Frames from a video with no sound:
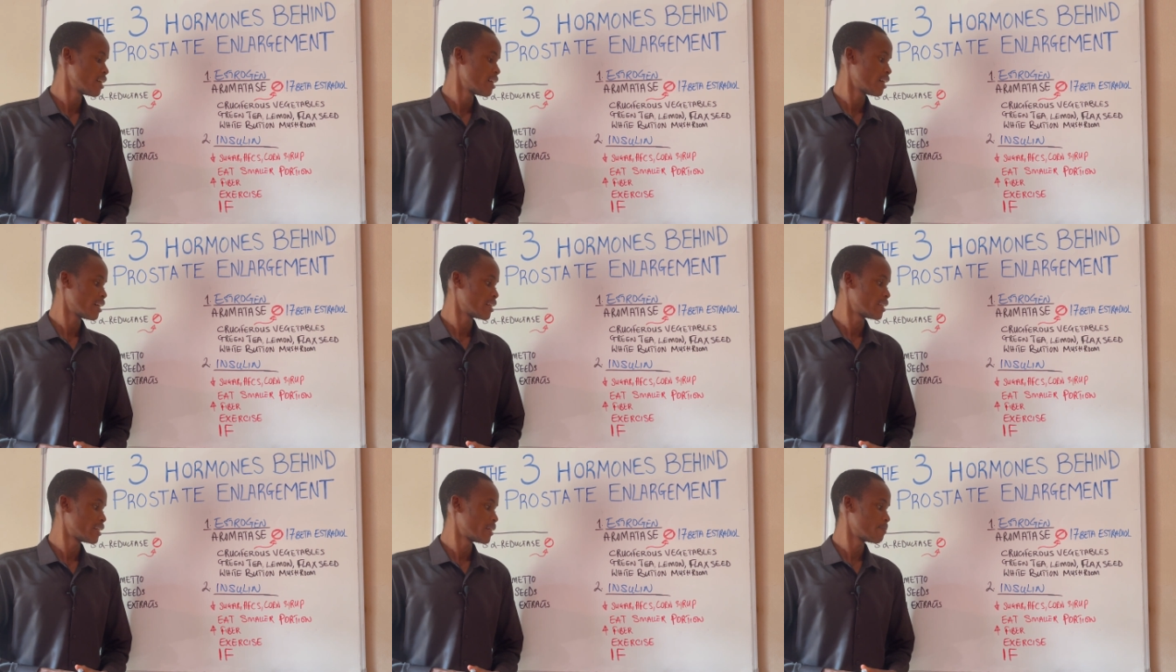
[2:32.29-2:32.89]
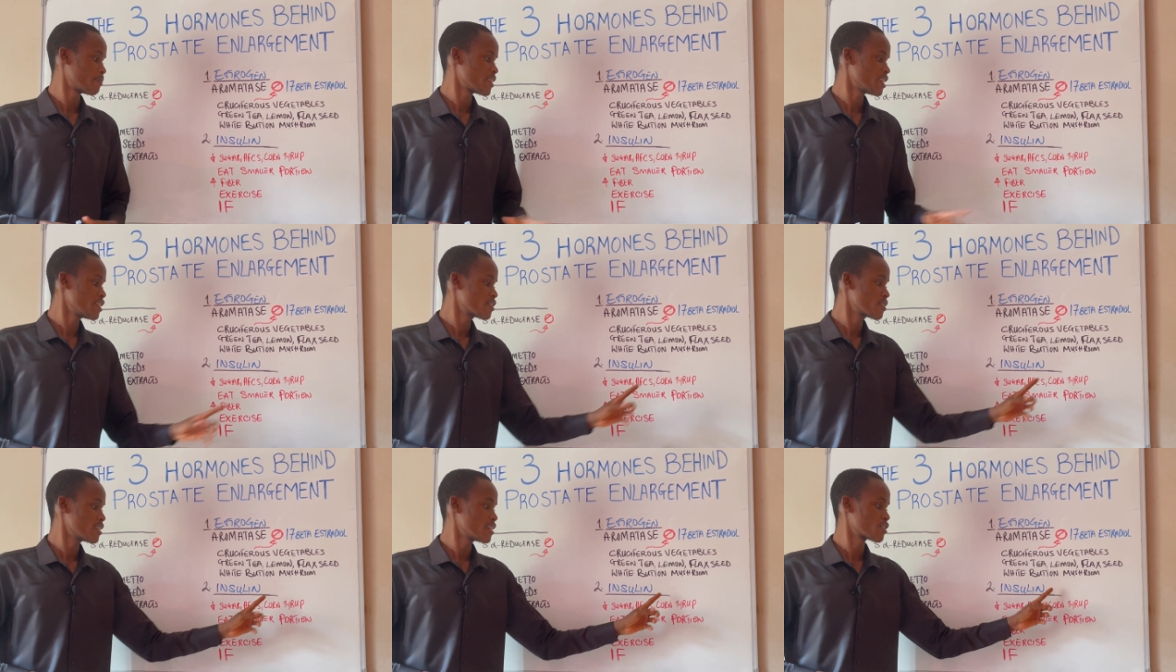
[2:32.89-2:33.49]
And then
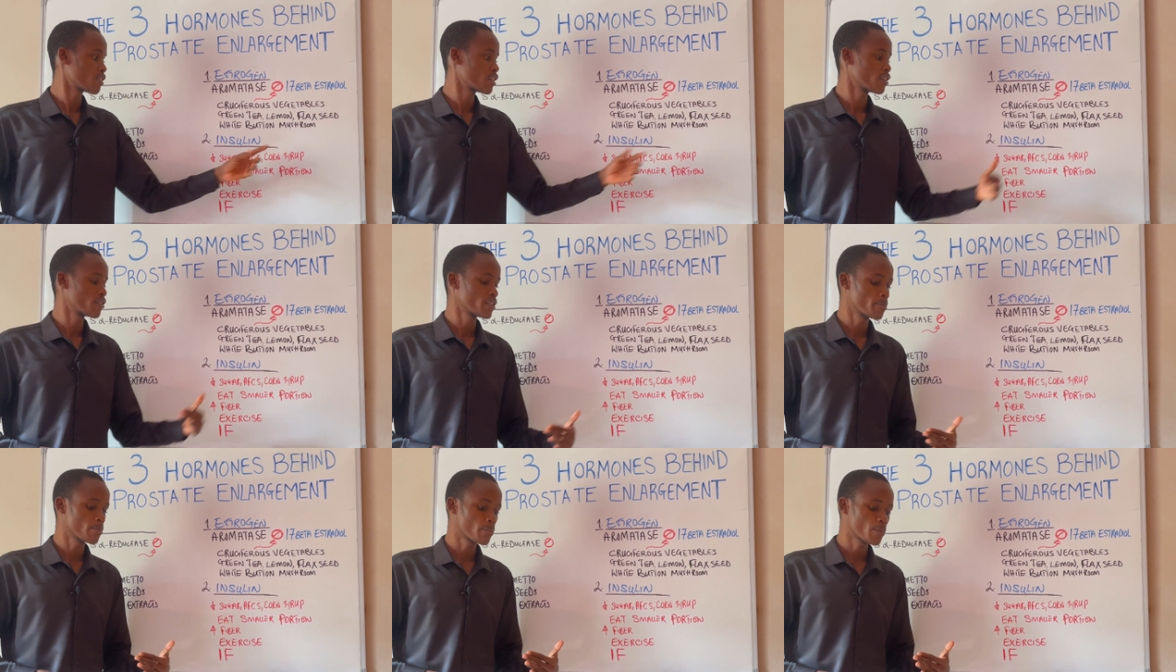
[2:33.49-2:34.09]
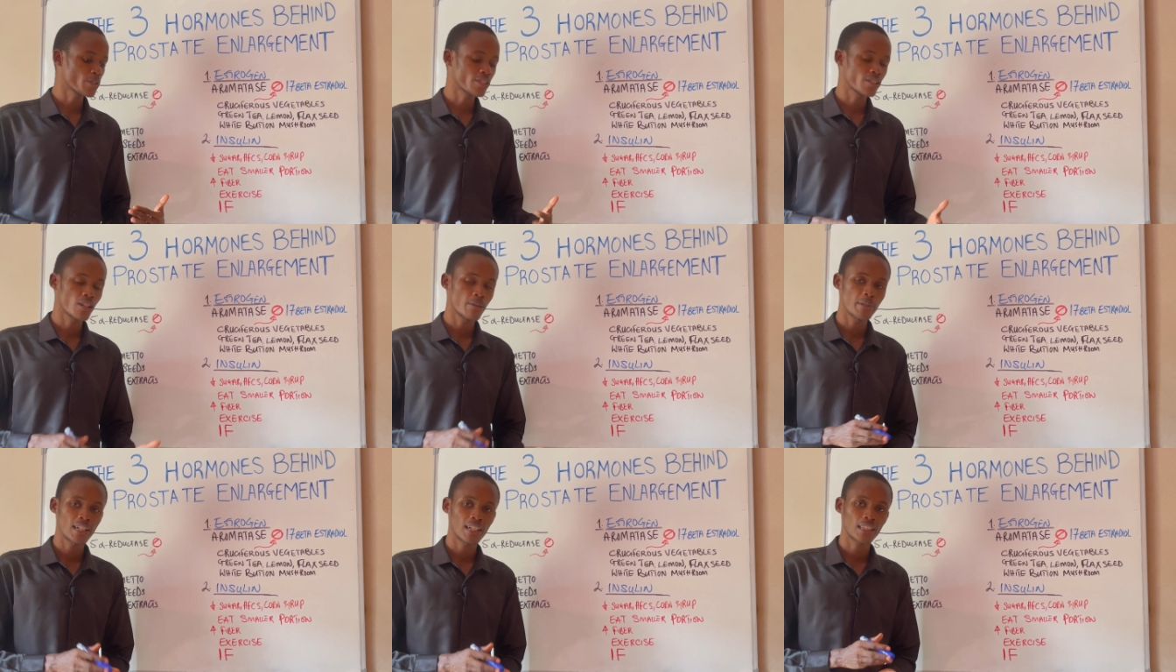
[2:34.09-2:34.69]
insulin is one of the most
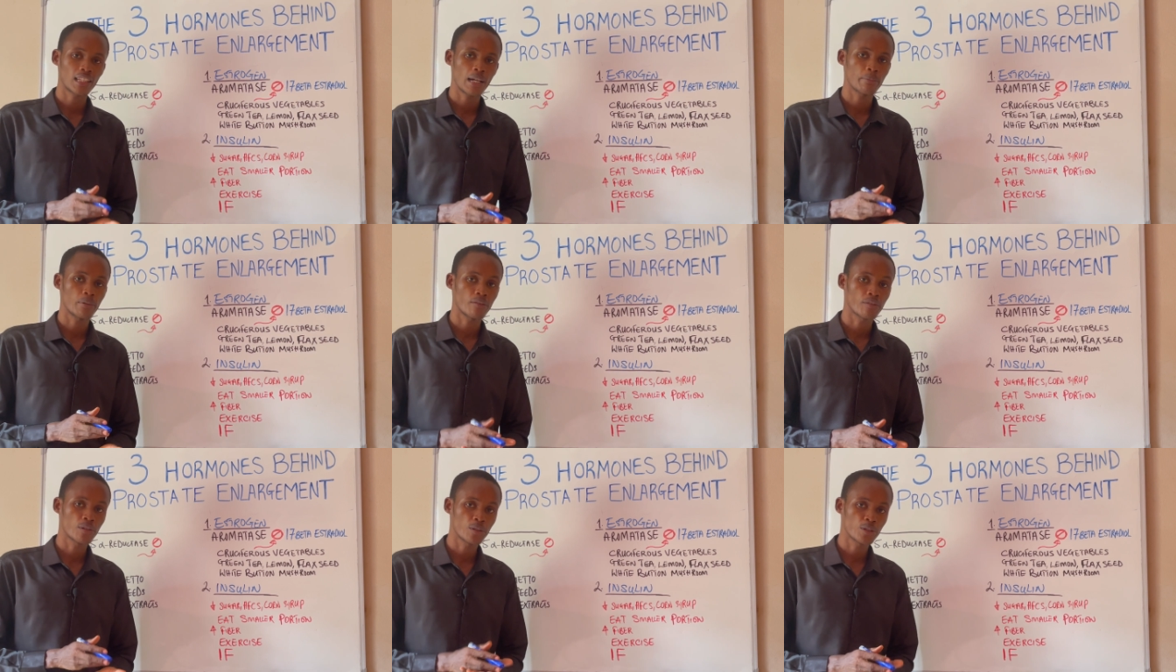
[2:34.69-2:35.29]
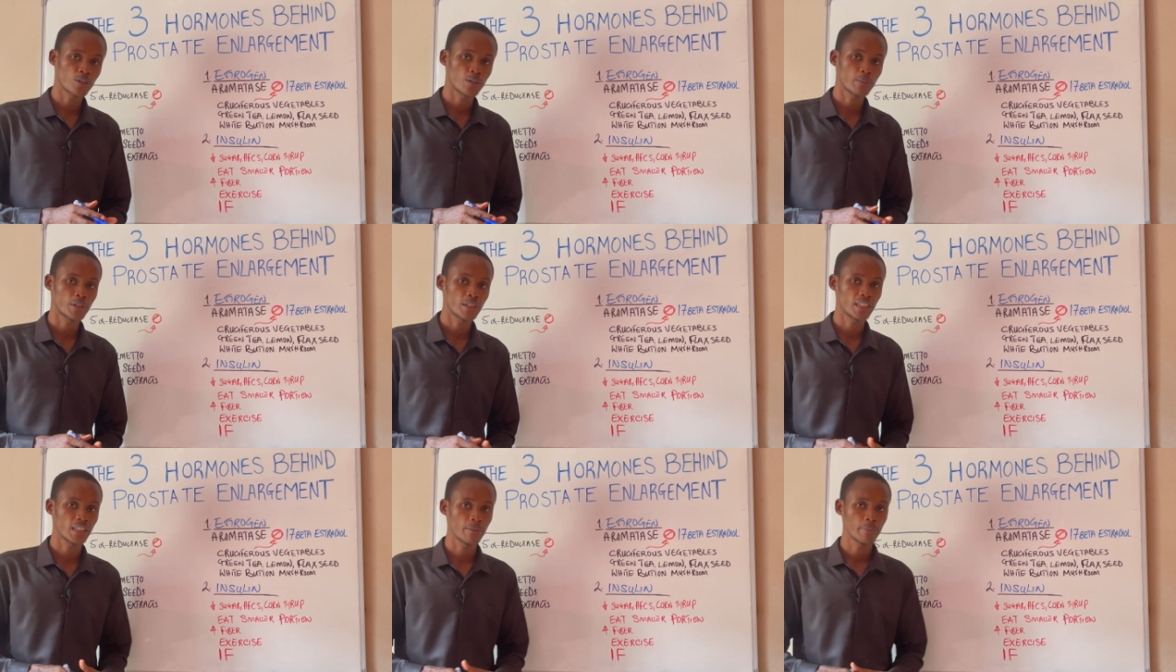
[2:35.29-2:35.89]
dominant type of growth hormone
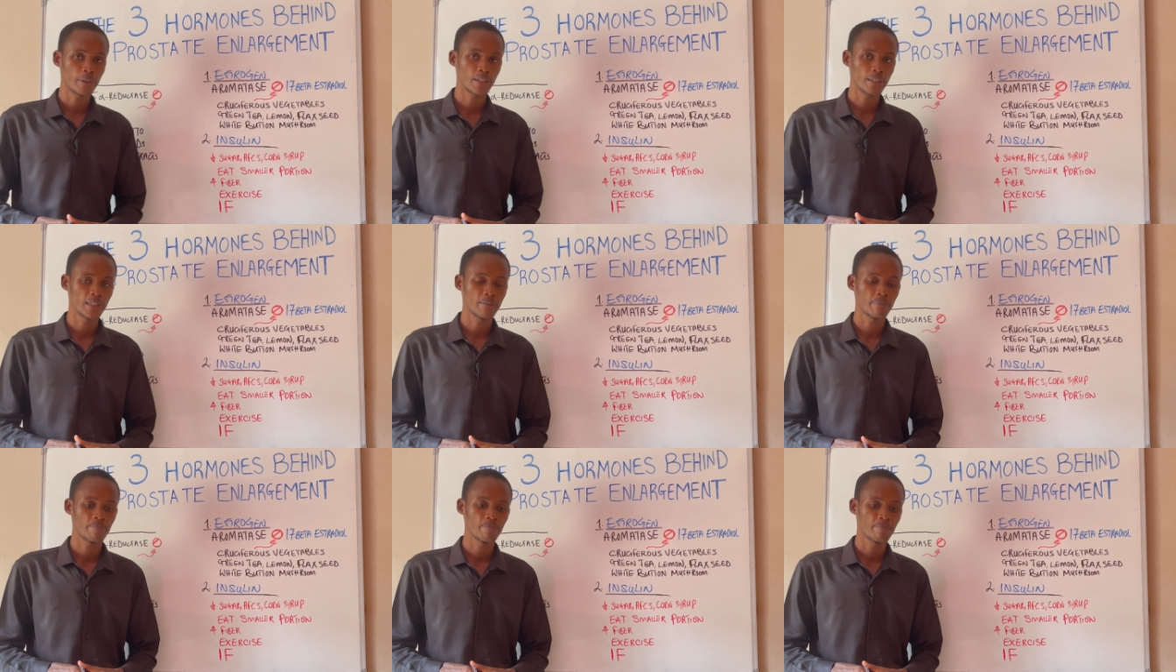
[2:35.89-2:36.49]
in the body.